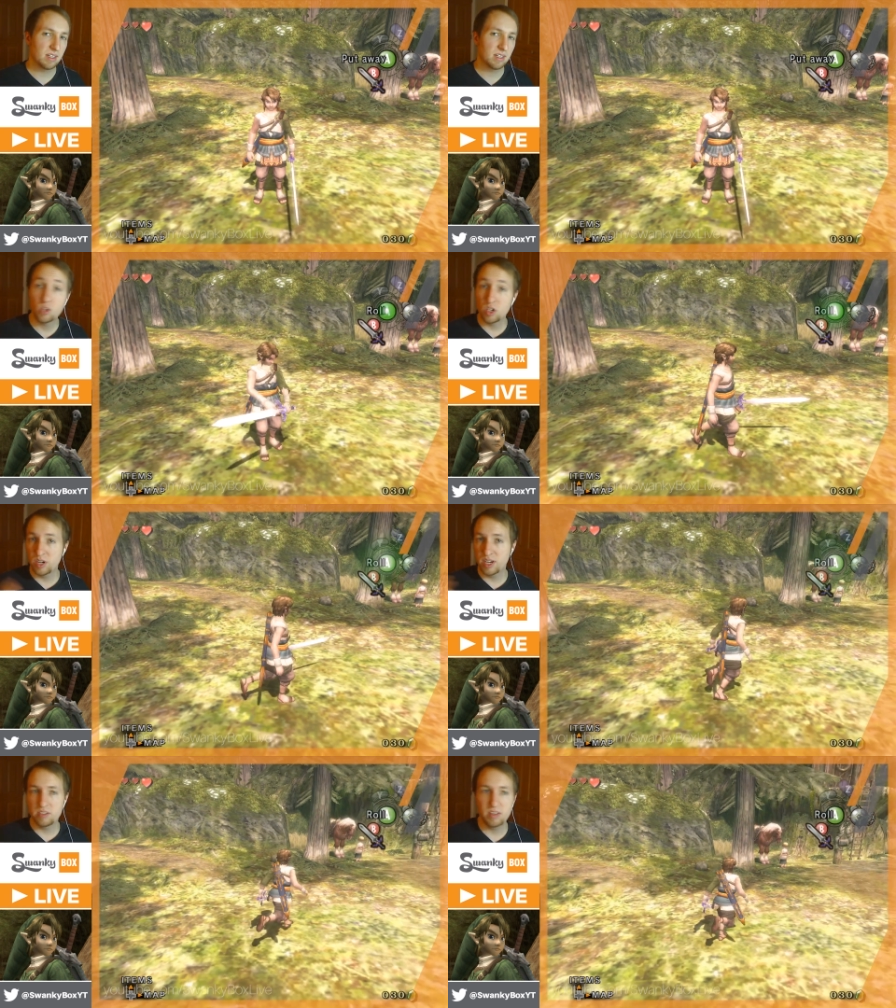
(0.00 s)
So as
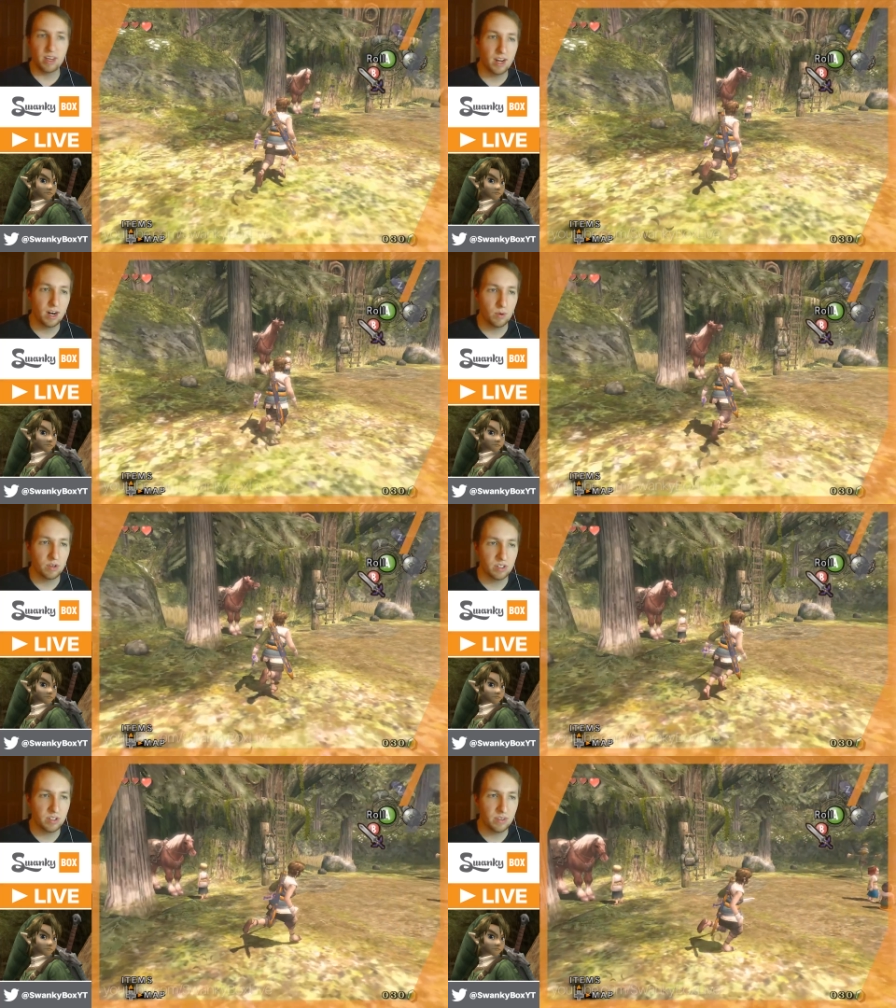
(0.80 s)
you can see here, we're
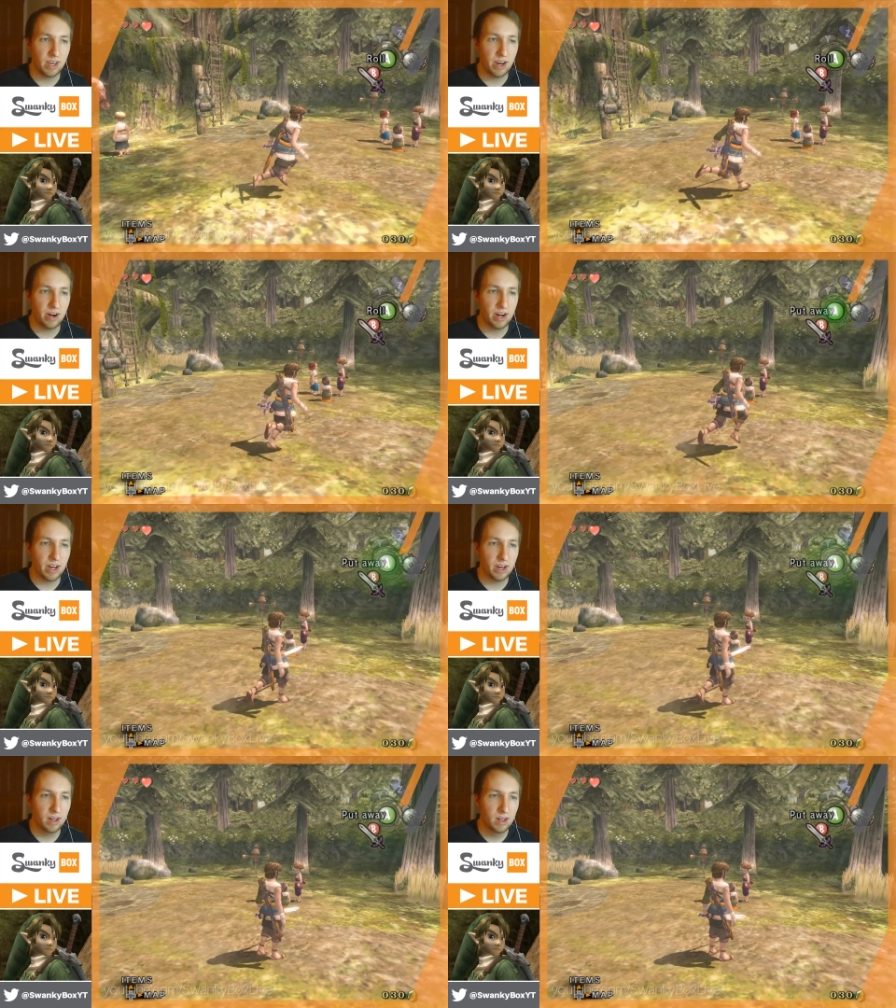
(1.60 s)
just in the
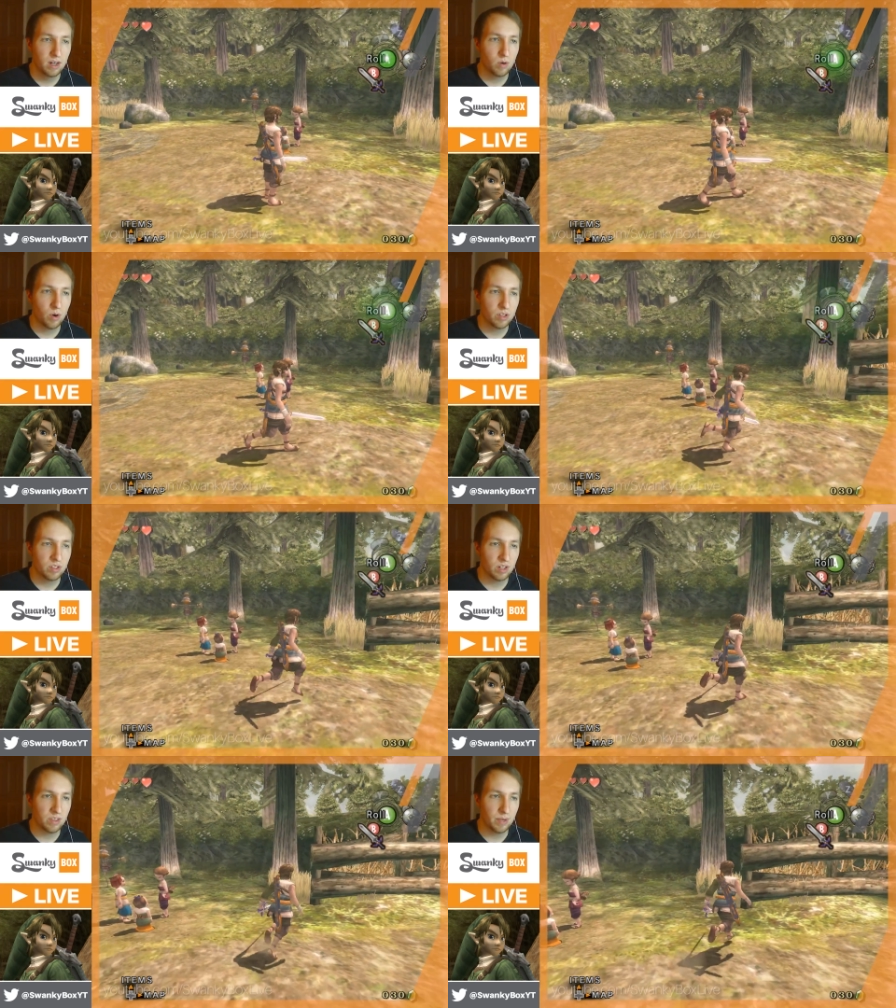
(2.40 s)
area where we
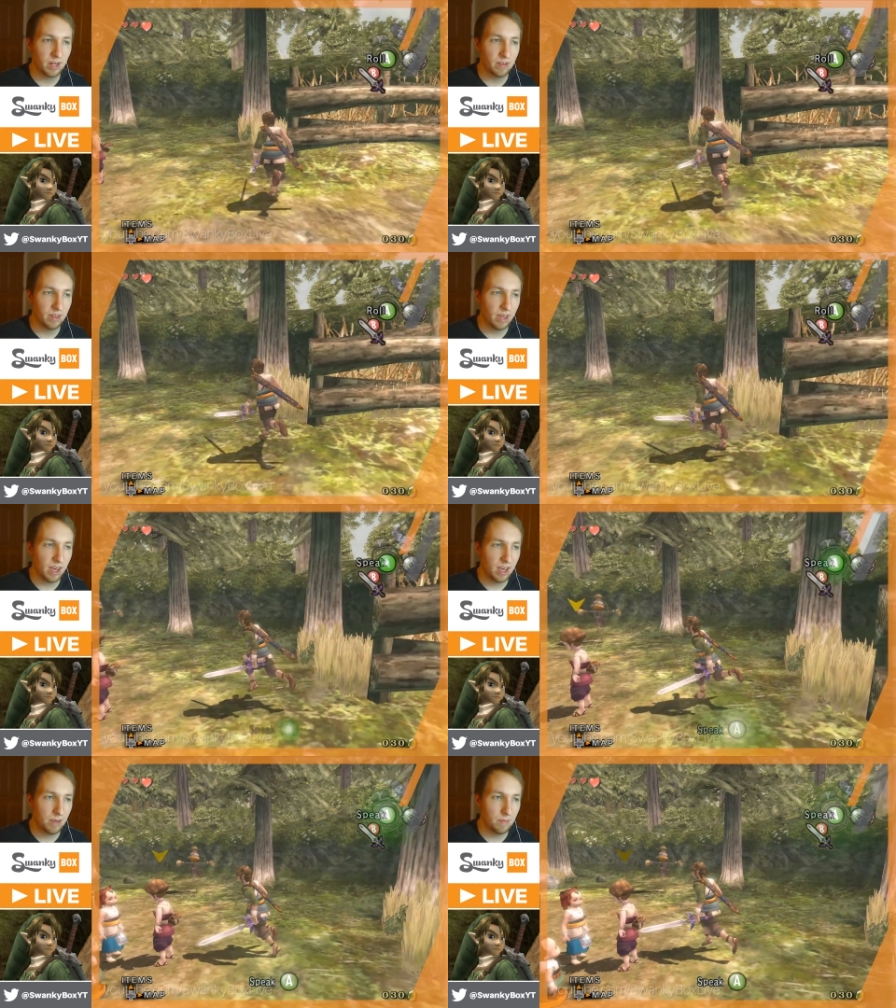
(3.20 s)
start at the beginning of the
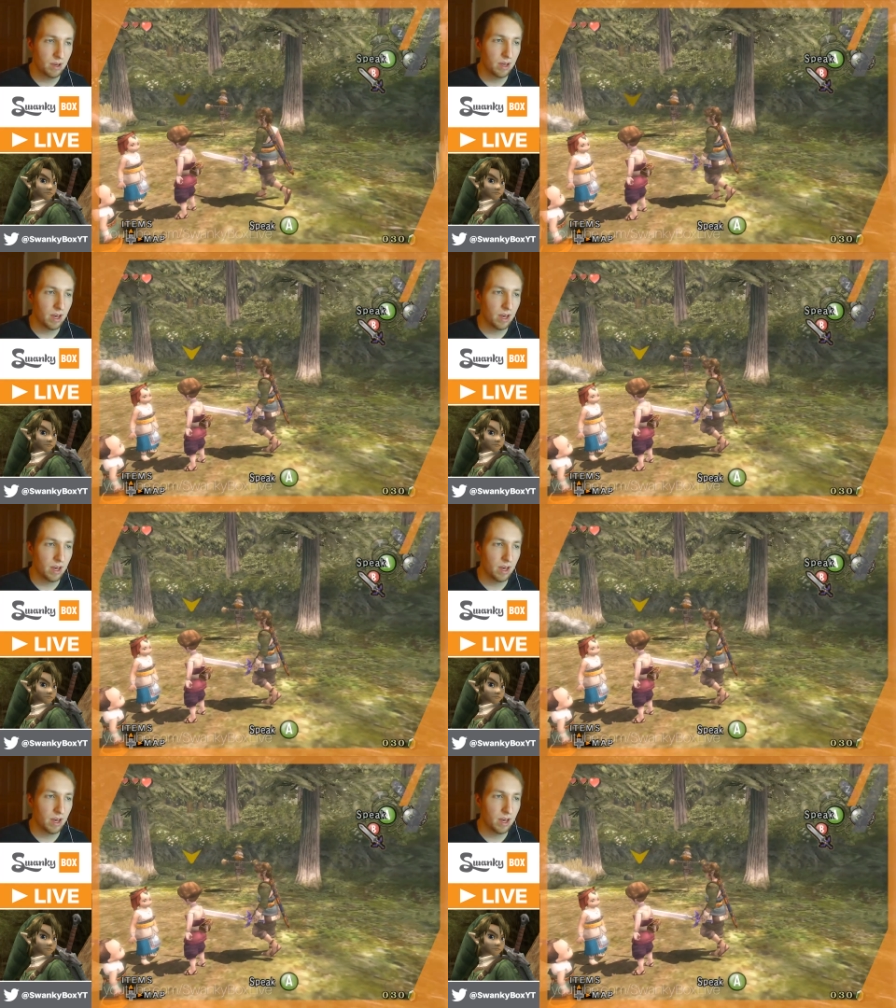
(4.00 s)
game.